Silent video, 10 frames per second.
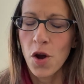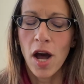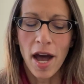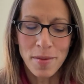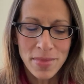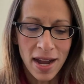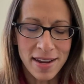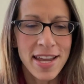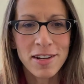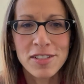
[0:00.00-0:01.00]
I'm not
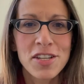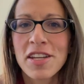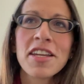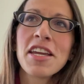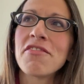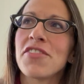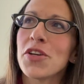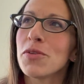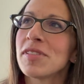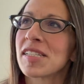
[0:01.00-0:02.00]
here to give
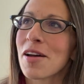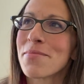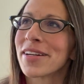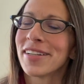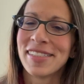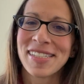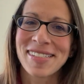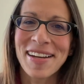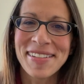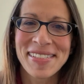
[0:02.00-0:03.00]
you some
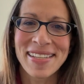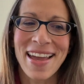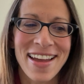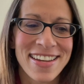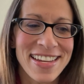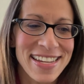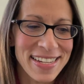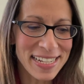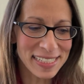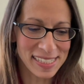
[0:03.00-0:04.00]
concise and
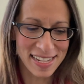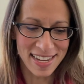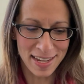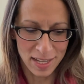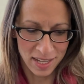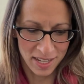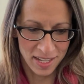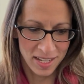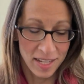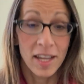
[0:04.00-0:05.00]
easy,
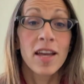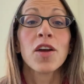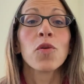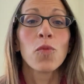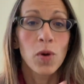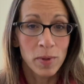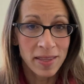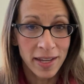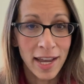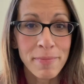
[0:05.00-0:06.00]
well, when
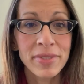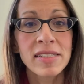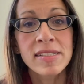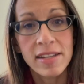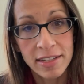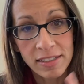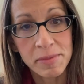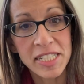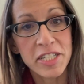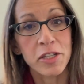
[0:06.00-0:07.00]
that happens, here's
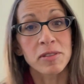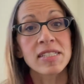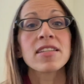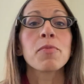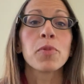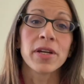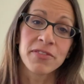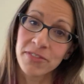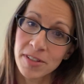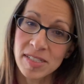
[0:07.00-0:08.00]
what you do. Step one,
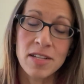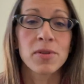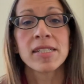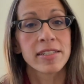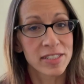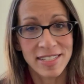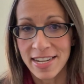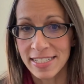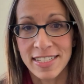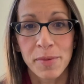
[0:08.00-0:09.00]
first I want you to take a
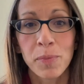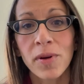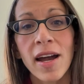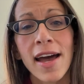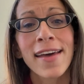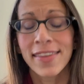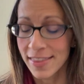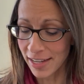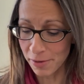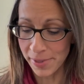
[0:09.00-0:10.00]
deep breath, and
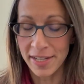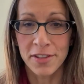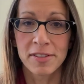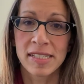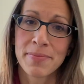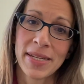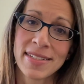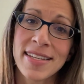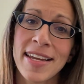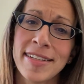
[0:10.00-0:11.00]
then I want you to do some
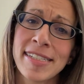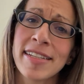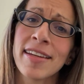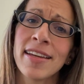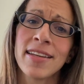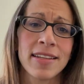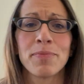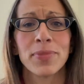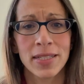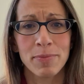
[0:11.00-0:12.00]
meditation and
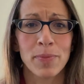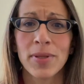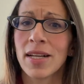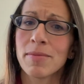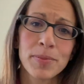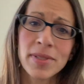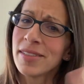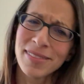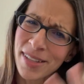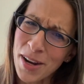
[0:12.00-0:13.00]
blah, blah, blah, blah.
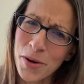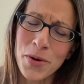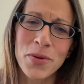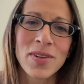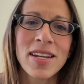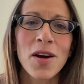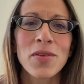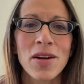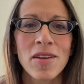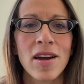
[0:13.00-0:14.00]
No, no,
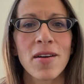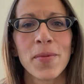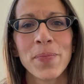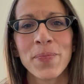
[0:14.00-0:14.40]
no, no.